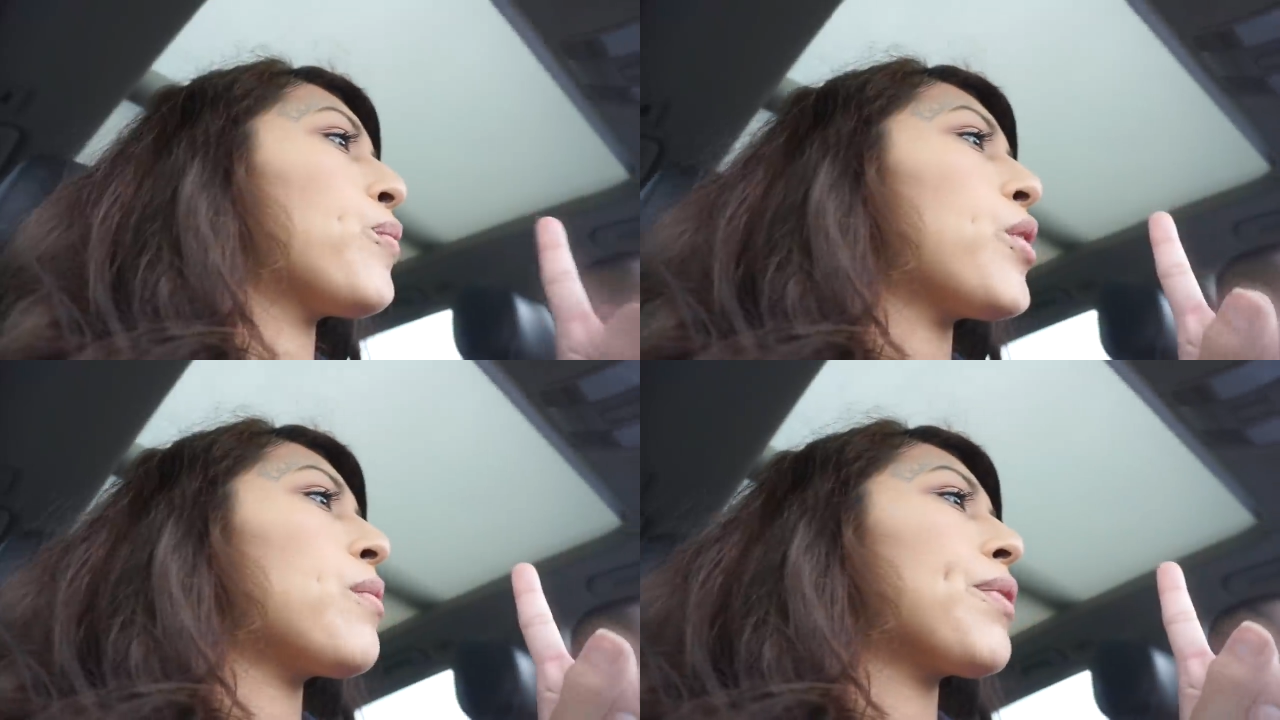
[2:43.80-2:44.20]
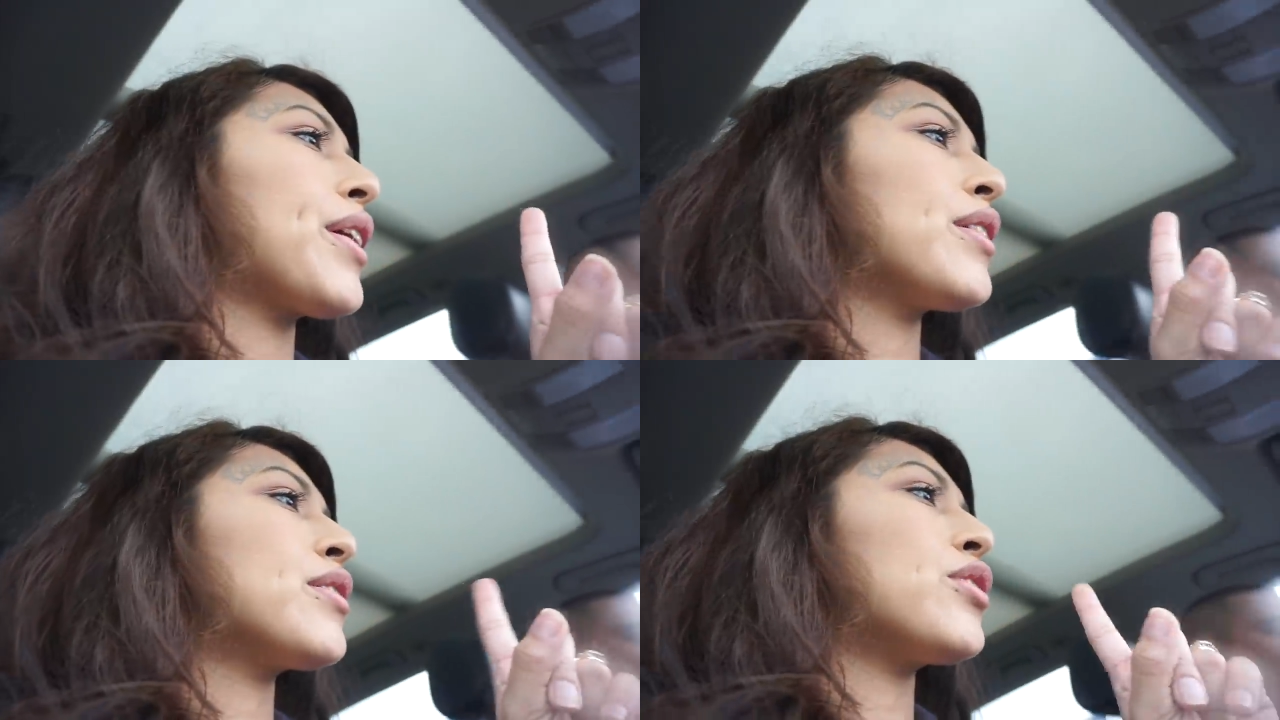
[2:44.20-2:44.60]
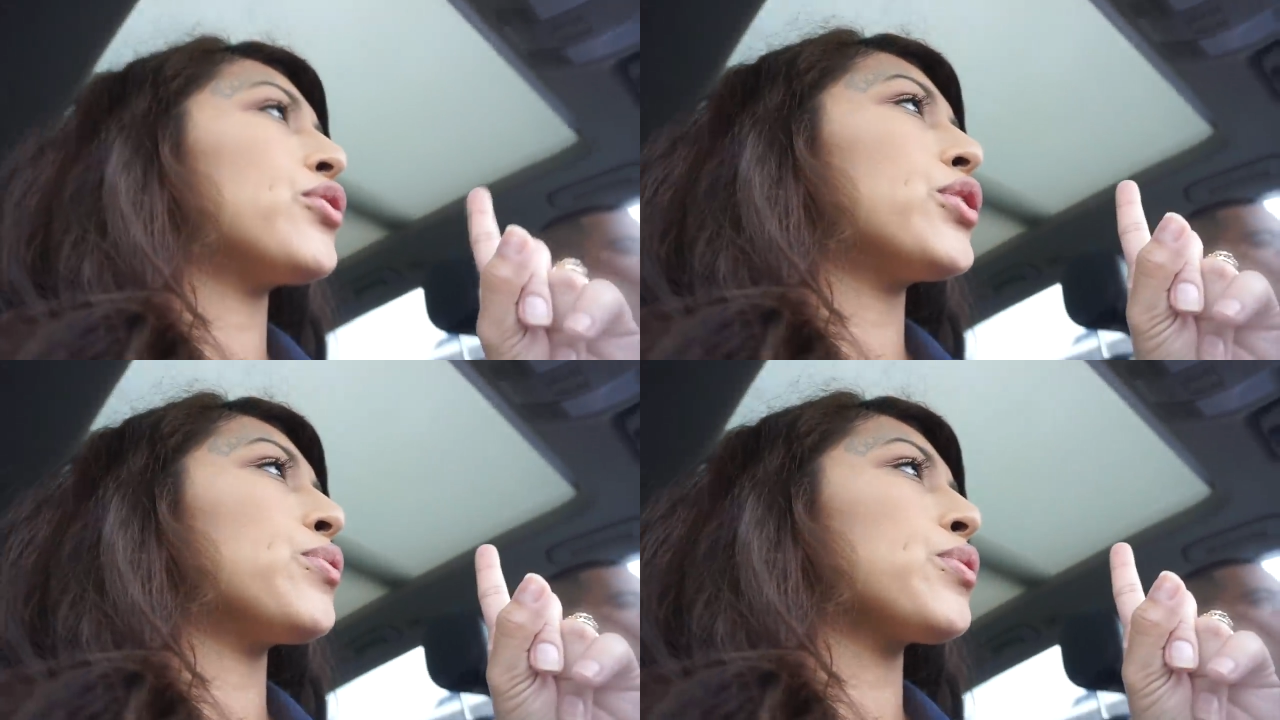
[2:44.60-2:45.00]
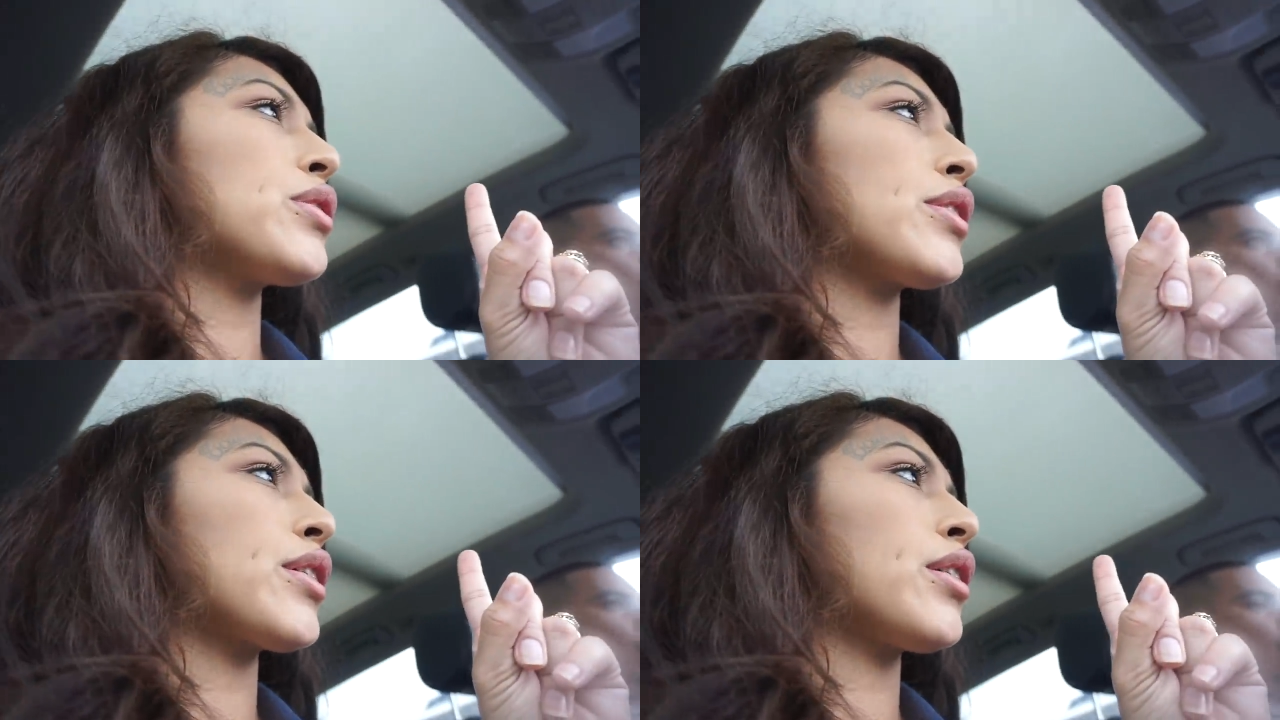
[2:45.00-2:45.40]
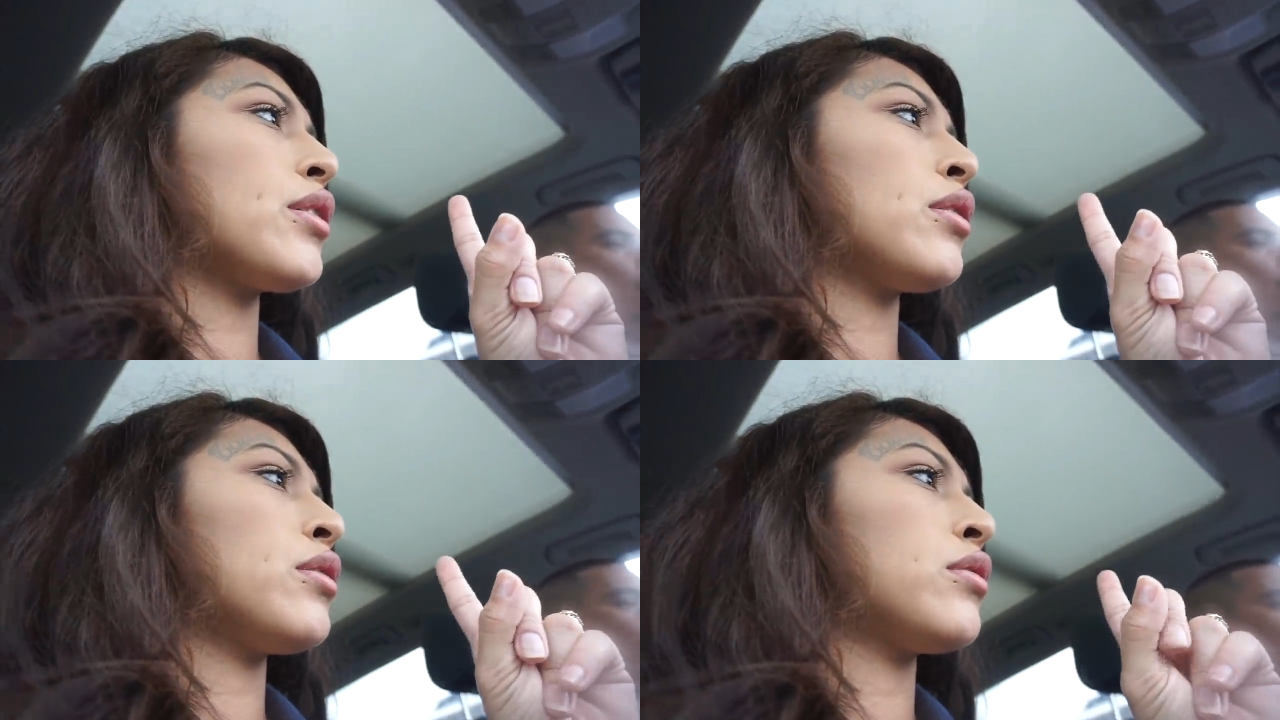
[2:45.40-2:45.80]
One, because Houston was like
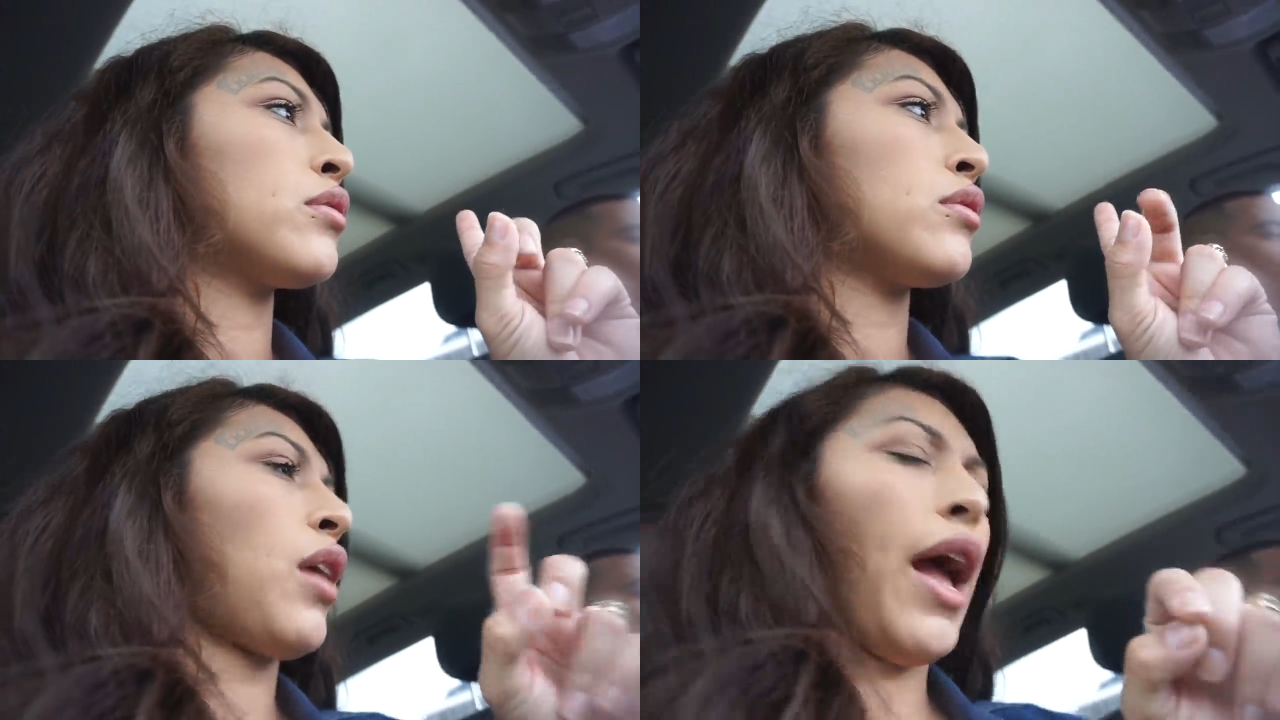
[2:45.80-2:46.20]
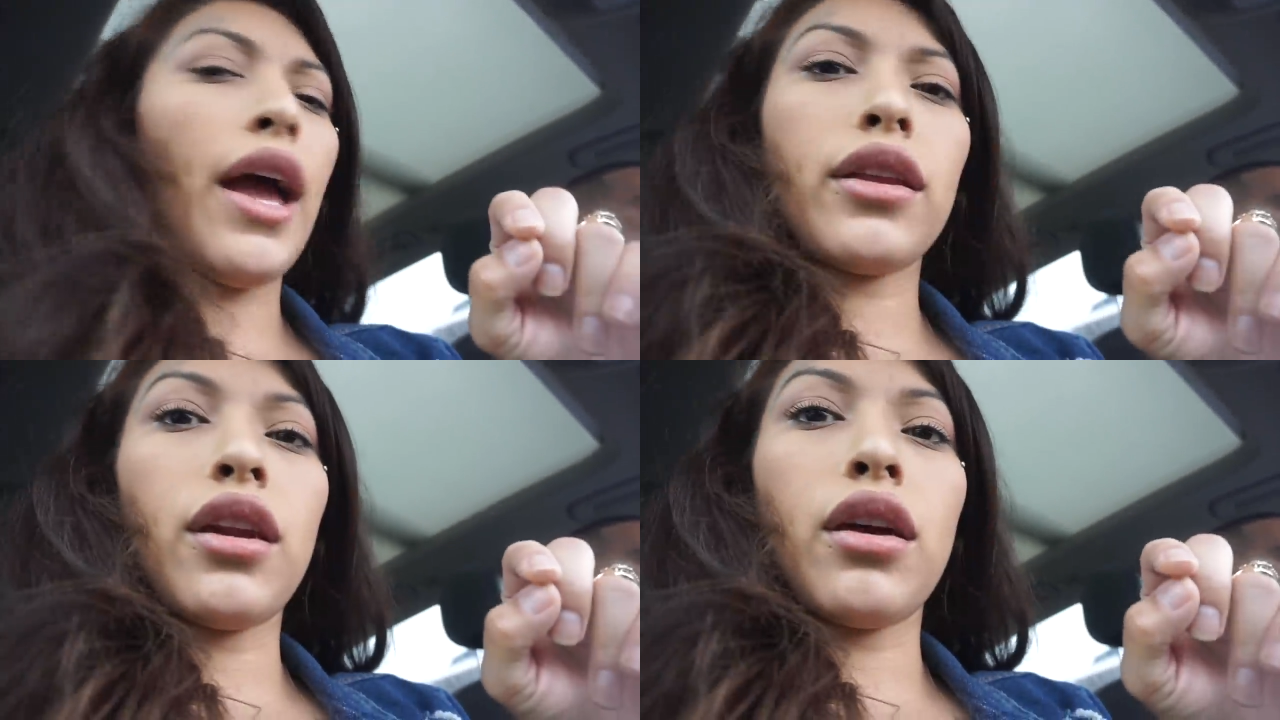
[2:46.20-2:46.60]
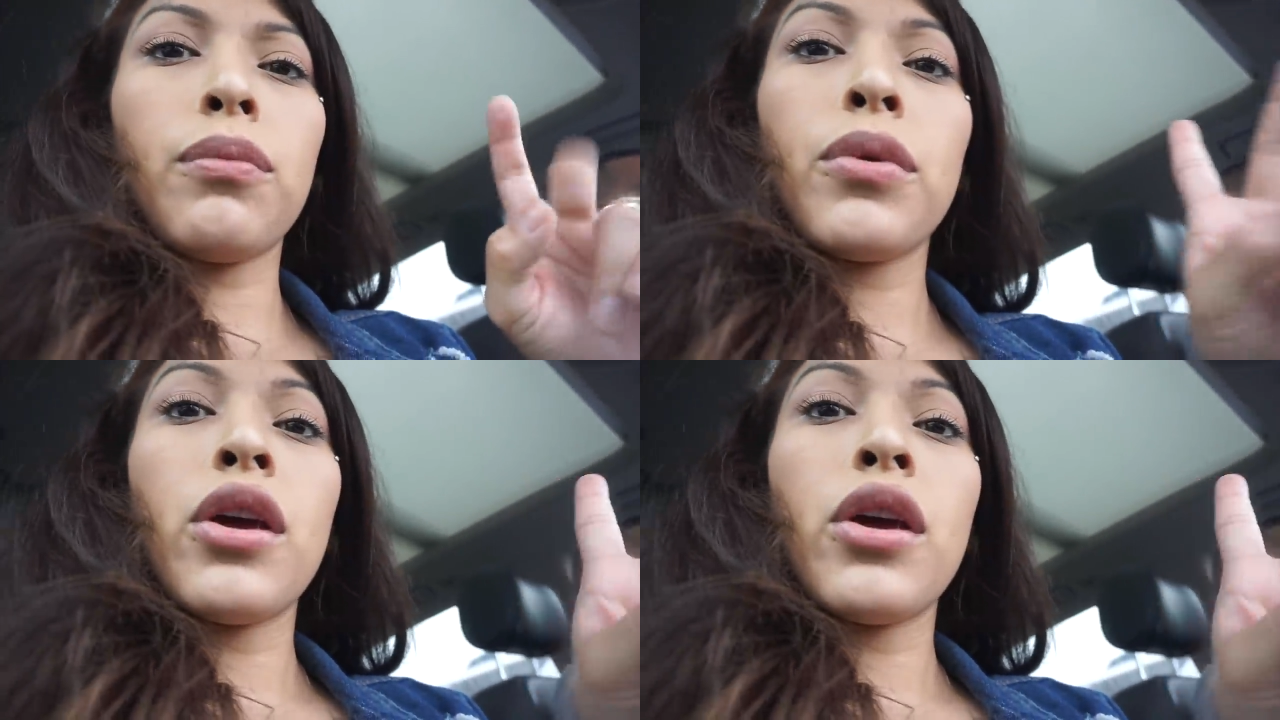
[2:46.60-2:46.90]
acting up.